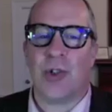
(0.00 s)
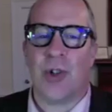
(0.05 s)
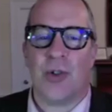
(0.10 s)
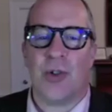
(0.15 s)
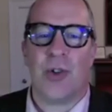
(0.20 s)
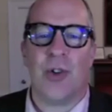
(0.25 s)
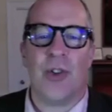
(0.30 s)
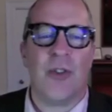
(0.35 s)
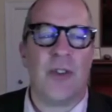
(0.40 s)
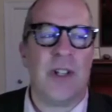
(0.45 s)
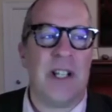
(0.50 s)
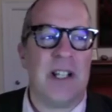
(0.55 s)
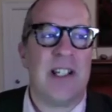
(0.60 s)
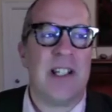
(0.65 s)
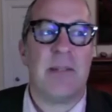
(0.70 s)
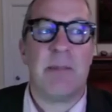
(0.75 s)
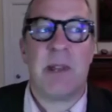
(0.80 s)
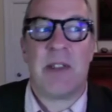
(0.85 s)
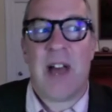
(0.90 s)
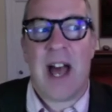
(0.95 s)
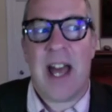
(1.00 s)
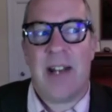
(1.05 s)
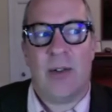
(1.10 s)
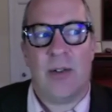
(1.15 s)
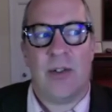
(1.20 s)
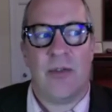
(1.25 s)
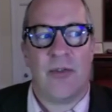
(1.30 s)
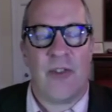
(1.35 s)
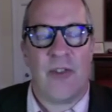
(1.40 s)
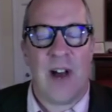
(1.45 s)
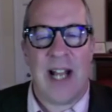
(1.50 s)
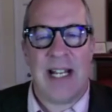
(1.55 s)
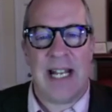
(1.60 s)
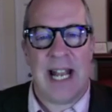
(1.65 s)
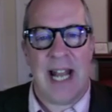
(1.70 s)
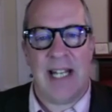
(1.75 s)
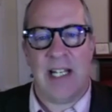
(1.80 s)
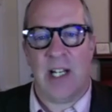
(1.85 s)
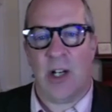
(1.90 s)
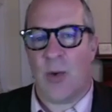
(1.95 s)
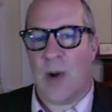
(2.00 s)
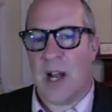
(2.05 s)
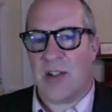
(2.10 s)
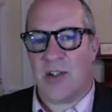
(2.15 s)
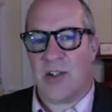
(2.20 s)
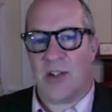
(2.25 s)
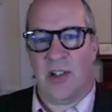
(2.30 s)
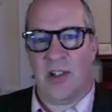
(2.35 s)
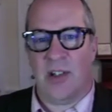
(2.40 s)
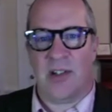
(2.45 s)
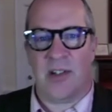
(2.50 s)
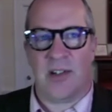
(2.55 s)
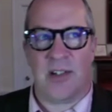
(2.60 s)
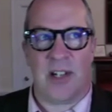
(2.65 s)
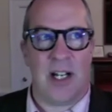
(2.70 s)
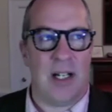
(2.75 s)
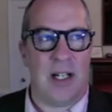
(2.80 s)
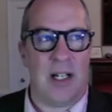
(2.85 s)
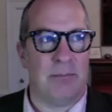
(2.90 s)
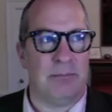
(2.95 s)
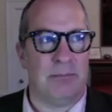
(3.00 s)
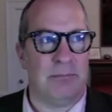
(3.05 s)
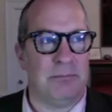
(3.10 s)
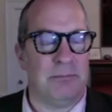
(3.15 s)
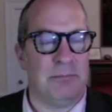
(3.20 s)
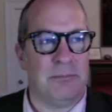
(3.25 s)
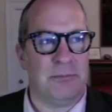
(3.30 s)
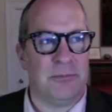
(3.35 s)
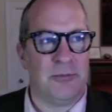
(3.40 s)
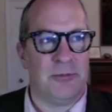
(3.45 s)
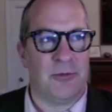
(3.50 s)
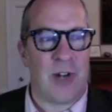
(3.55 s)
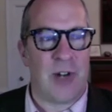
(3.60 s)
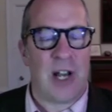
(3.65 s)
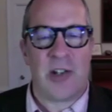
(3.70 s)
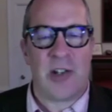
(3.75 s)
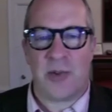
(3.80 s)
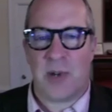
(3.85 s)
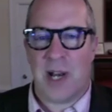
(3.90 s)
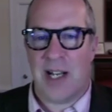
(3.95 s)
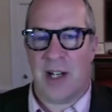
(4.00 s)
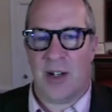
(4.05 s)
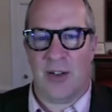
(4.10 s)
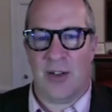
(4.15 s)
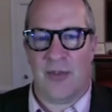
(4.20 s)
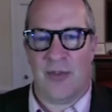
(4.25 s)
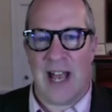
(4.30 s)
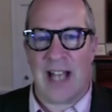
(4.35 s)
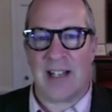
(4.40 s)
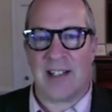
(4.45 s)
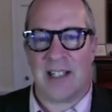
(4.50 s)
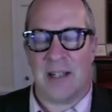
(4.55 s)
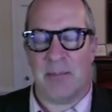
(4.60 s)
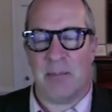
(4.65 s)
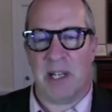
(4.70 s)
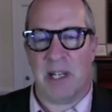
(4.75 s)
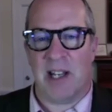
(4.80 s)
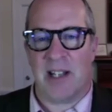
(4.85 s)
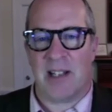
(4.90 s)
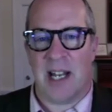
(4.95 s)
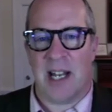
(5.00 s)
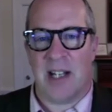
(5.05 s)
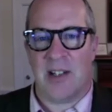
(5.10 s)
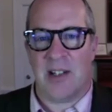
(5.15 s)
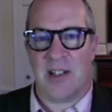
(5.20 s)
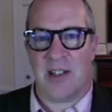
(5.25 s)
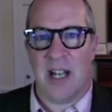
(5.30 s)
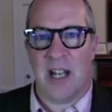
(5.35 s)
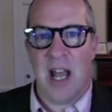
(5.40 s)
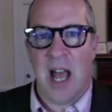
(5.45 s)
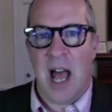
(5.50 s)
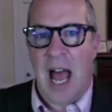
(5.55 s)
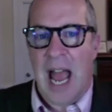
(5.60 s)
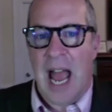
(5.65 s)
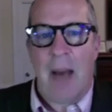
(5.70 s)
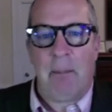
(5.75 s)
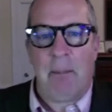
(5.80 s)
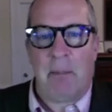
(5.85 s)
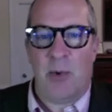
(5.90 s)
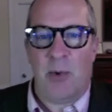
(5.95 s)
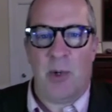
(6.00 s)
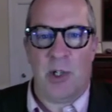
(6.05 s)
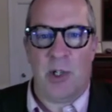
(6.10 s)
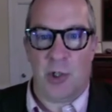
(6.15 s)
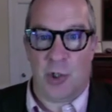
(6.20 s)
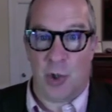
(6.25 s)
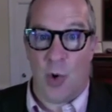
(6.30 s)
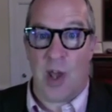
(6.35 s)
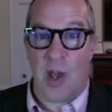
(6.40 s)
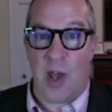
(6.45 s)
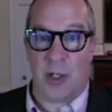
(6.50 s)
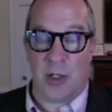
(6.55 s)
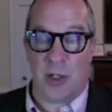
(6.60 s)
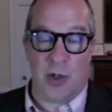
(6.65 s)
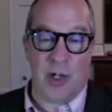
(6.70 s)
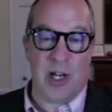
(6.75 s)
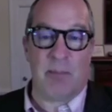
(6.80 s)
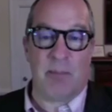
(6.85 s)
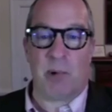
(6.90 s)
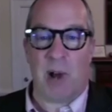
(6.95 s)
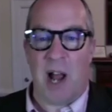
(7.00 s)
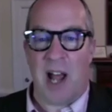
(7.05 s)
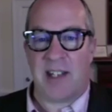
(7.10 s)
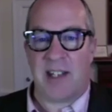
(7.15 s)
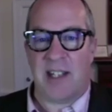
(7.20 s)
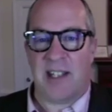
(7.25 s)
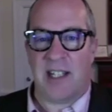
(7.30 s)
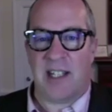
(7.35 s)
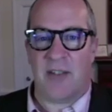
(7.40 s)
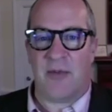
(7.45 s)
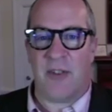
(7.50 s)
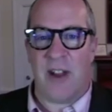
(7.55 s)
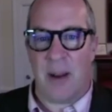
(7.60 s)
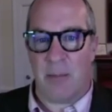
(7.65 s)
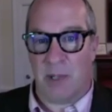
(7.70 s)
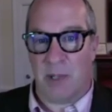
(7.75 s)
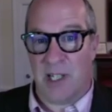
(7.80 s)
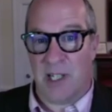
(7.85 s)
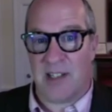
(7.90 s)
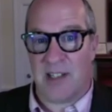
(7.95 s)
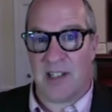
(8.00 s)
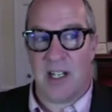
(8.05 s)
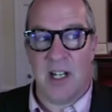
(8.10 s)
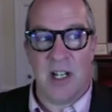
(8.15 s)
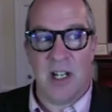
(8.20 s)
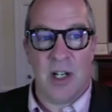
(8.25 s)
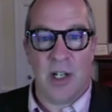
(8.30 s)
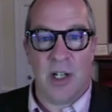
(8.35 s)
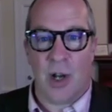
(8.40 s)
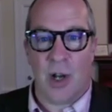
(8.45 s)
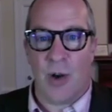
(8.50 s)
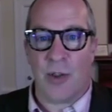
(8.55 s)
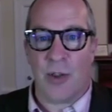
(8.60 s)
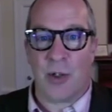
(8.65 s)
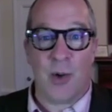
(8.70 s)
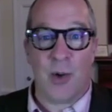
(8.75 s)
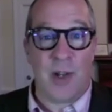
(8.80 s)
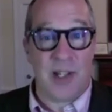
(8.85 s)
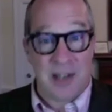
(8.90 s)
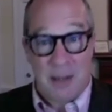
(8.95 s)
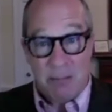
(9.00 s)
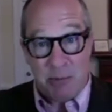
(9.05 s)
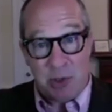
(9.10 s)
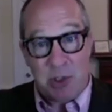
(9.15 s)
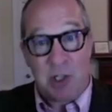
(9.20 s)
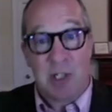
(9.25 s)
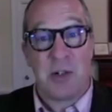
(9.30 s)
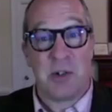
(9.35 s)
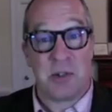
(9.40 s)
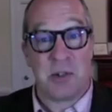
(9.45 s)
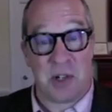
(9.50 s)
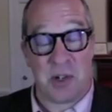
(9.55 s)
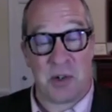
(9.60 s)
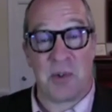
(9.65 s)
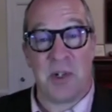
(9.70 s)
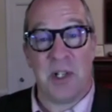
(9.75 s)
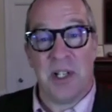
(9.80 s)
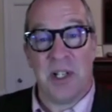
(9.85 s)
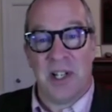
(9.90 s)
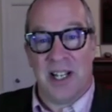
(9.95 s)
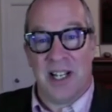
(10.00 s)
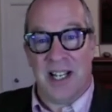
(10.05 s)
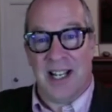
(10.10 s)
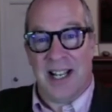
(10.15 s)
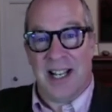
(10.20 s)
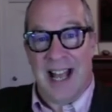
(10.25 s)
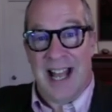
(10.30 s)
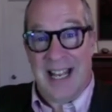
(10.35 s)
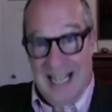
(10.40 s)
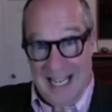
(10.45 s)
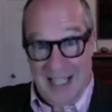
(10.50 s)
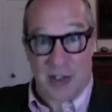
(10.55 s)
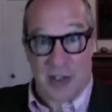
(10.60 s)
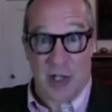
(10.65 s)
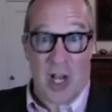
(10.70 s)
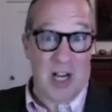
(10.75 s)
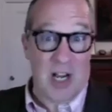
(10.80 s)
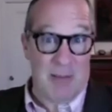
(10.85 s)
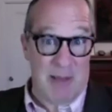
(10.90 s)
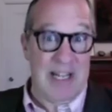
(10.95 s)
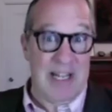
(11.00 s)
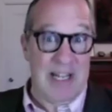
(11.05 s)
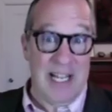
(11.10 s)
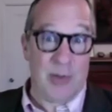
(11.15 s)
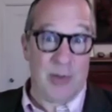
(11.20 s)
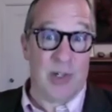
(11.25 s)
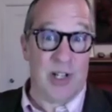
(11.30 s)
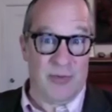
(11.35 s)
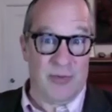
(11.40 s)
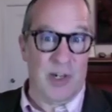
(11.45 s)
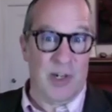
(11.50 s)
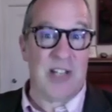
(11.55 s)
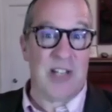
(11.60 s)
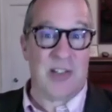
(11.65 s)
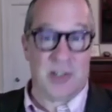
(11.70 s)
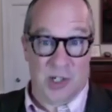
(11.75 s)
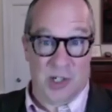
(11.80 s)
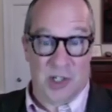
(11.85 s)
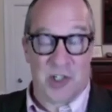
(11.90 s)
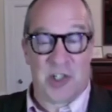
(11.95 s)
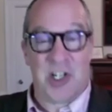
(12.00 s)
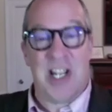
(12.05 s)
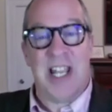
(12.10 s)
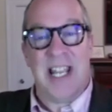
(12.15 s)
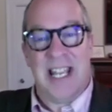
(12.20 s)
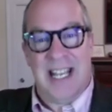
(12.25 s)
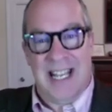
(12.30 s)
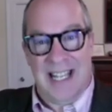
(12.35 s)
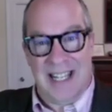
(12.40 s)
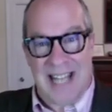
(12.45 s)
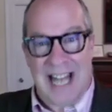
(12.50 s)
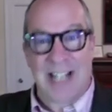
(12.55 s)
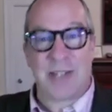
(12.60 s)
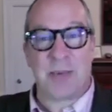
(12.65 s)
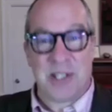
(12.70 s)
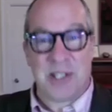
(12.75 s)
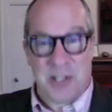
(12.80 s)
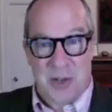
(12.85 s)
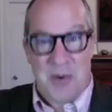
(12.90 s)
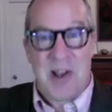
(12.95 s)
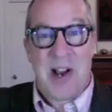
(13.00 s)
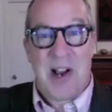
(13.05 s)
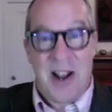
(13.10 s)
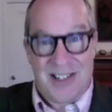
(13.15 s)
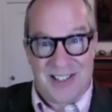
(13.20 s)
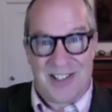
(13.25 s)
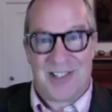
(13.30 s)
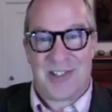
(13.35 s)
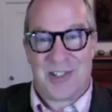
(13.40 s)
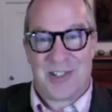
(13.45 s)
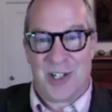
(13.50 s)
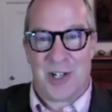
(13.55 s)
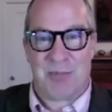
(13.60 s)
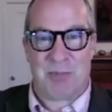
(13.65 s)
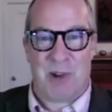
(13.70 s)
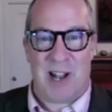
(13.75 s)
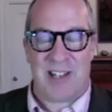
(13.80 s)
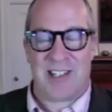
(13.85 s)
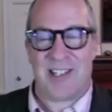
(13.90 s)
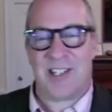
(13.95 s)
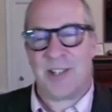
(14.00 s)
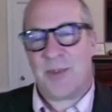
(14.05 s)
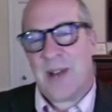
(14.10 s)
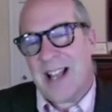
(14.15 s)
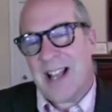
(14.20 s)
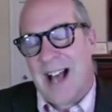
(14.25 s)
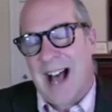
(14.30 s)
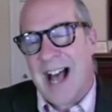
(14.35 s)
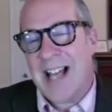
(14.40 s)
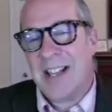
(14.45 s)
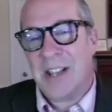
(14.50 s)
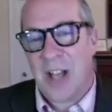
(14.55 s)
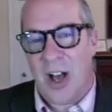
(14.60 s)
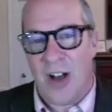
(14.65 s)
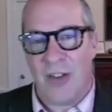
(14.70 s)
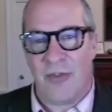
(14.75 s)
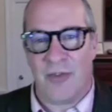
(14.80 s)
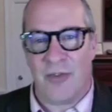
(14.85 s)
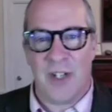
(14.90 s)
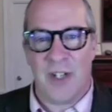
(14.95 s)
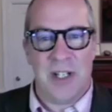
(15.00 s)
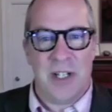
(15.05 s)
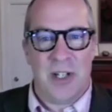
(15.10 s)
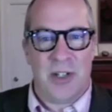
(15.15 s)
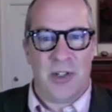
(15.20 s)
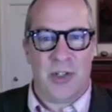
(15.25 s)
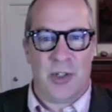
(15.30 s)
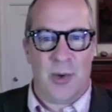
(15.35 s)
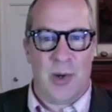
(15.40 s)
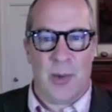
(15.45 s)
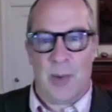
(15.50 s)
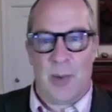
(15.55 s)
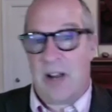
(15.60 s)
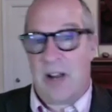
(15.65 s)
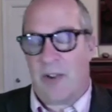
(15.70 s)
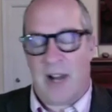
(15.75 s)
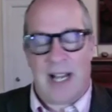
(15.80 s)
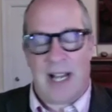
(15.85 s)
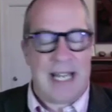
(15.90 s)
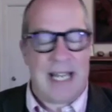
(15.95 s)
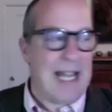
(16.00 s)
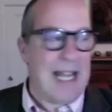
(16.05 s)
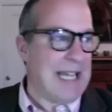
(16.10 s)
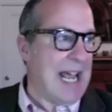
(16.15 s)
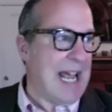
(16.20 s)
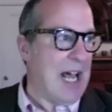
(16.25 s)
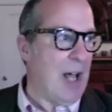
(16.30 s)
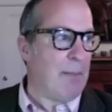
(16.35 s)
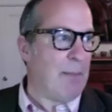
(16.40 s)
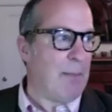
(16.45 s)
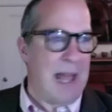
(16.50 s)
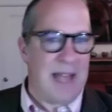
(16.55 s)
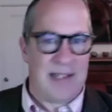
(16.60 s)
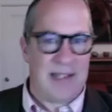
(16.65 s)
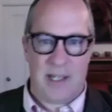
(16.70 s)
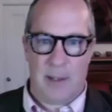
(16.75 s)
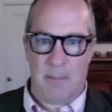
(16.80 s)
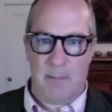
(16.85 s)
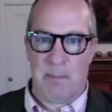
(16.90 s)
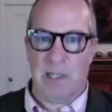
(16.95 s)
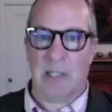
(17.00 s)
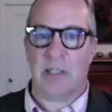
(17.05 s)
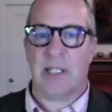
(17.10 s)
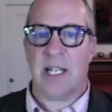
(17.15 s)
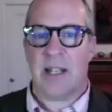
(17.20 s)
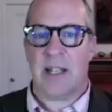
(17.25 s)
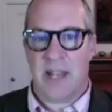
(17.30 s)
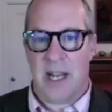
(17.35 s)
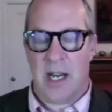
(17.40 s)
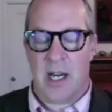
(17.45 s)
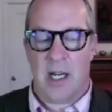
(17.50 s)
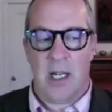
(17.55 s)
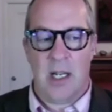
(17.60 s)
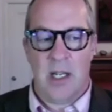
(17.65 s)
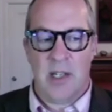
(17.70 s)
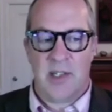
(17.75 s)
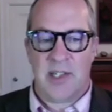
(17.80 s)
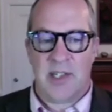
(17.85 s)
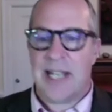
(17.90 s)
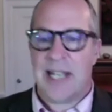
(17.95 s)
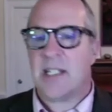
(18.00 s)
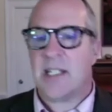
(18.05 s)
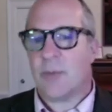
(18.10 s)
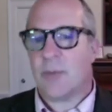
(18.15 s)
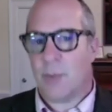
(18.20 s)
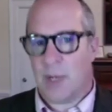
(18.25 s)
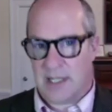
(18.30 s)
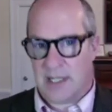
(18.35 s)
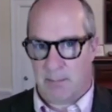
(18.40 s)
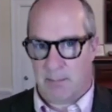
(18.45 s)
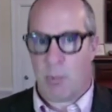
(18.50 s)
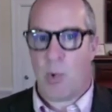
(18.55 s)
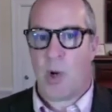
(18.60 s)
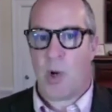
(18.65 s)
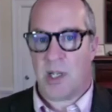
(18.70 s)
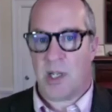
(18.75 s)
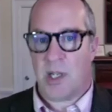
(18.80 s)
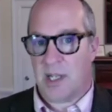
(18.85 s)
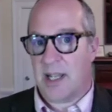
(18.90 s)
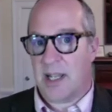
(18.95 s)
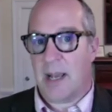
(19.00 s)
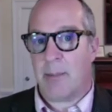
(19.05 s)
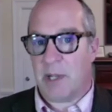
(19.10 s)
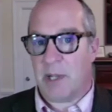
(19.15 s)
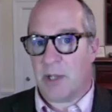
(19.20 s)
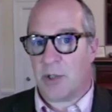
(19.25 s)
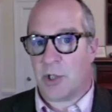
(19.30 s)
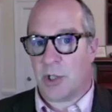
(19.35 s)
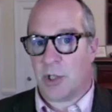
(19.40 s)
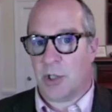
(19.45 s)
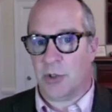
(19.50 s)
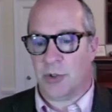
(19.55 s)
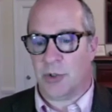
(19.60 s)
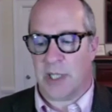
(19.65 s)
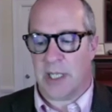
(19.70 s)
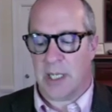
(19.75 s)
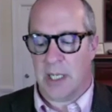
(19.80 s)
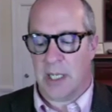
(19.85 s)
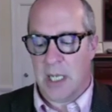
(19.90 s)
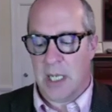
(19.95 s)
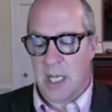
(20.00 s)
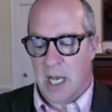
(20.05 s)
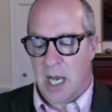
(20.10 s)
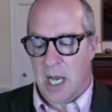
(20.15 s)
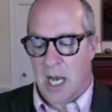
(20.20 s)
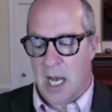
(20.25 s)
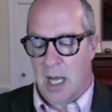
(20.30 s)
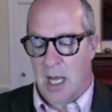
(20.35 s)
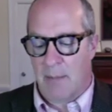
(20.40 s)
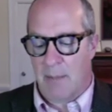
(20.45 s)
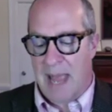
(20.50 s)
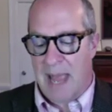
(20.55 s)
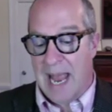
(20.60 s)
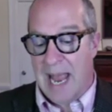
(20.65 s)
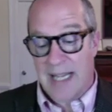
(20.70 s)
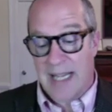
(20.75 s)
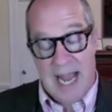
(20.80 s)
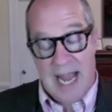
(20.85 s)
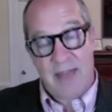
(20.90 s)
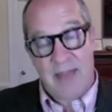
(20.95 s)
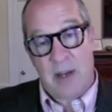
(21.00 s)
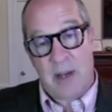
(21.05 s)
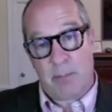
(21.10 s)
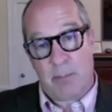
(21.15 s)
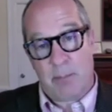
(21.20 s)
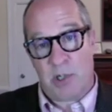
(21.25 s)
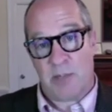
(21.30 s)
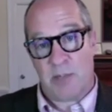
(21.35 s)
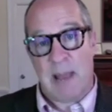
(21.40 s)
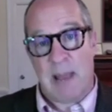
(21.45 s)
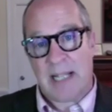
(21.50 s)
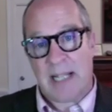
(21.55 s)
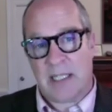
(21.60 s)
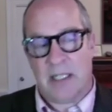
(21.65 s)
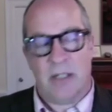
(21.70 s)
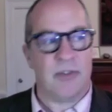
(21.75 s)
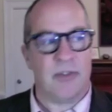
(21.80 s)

truthfully, Elisabeth, I don't find any questions frustrating or vexing because I happen to enjoy the learning process that families go through, as I'm sure you do. Mm-hmm. And talk about iterative research. That's what's going on in the search process. So I love doing whatever I can to help as they're building their sense of what's important to them and their children, and their perspective.